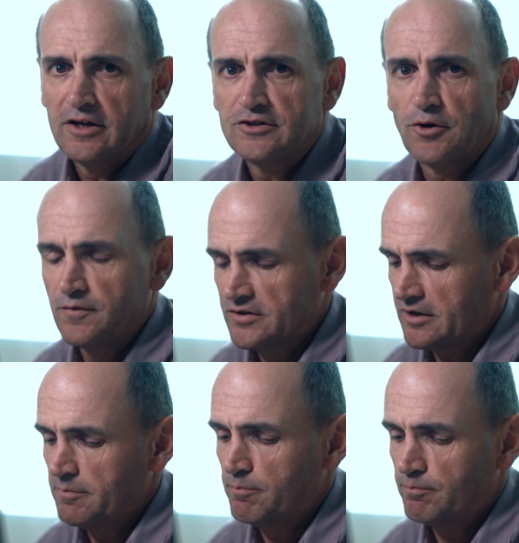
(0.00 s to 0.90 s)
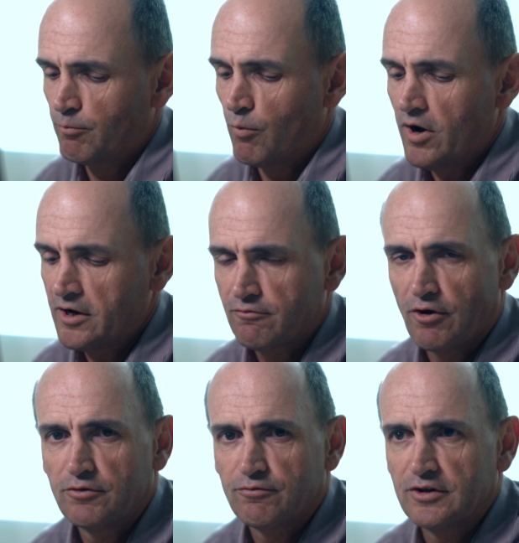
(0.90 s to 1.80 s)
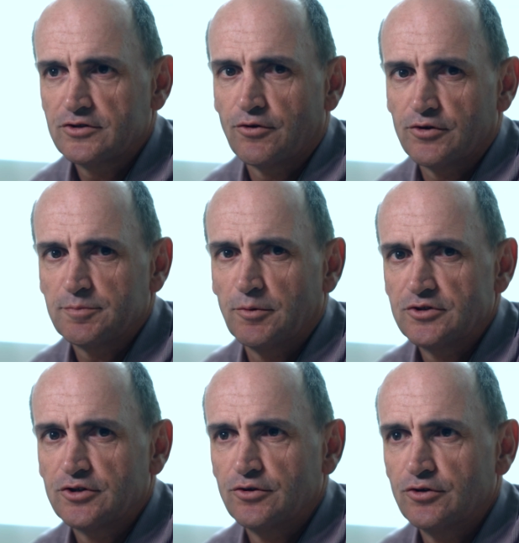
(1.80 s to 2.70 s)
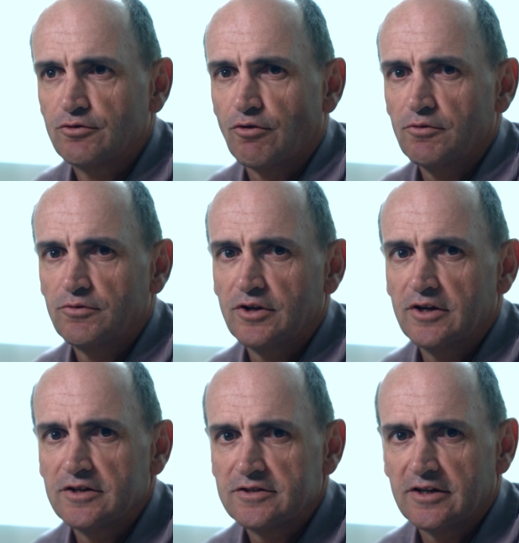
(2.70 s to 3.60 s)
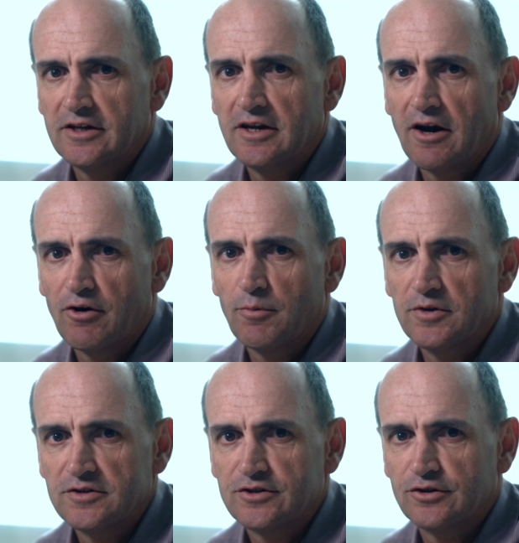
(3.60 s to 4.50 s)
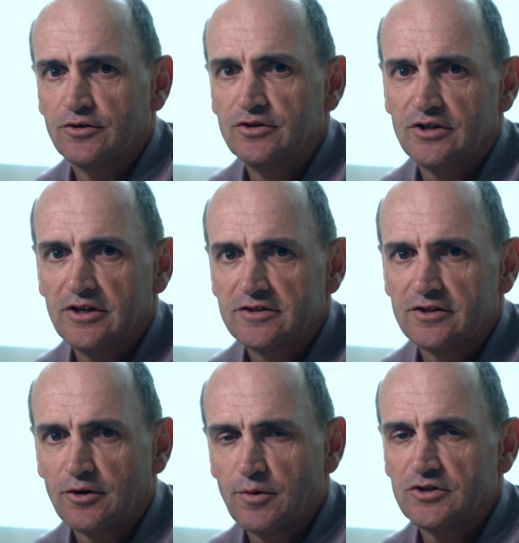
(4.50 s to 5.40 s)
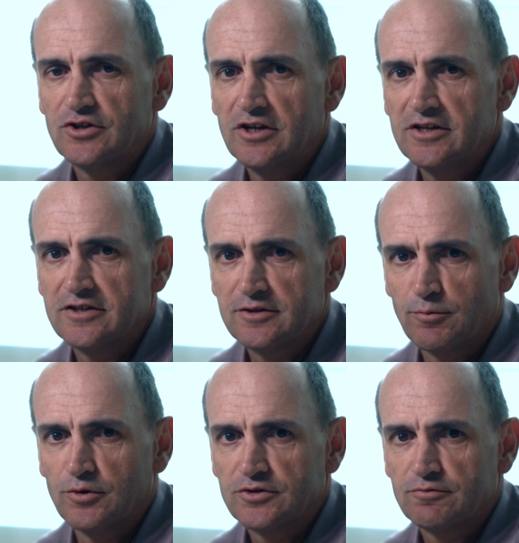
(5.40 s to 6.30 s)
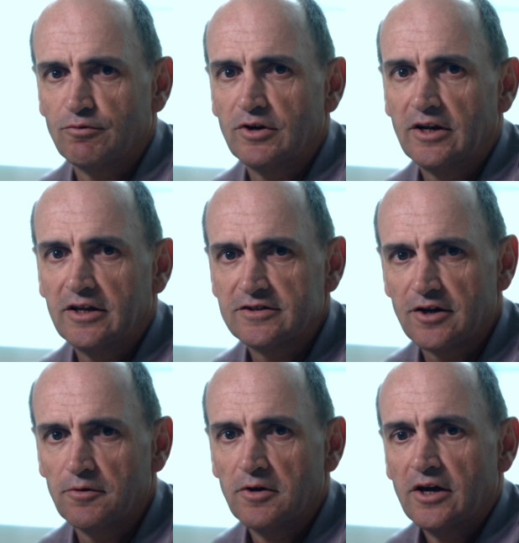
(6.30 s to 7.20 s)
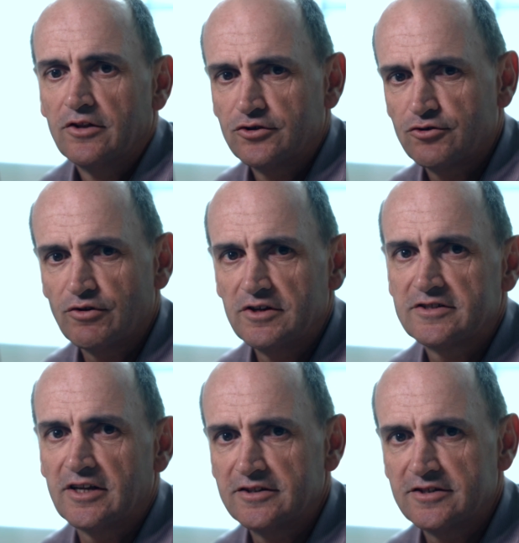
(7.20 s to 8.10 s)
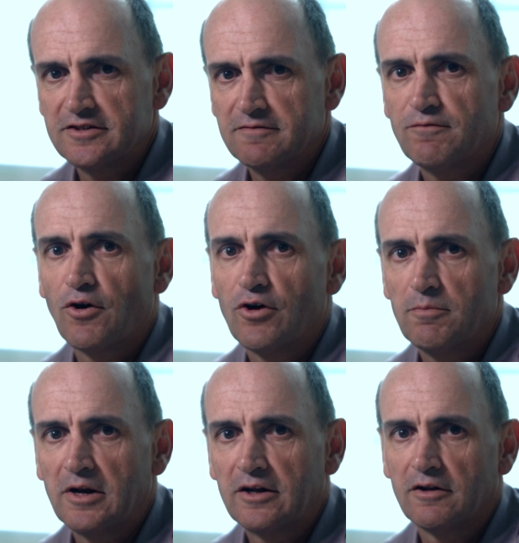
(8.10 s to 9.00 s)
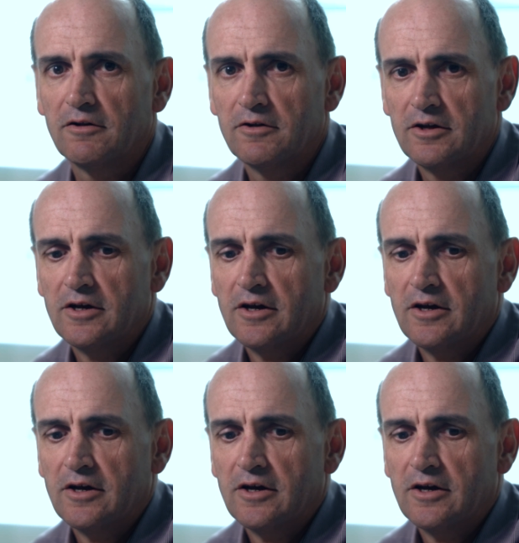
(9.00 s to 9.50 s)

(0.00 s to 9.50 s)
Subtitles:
obviously wide growth rings correspond to good growth years and narrow ones to good years. And the question is what's really, so the tree senses environmental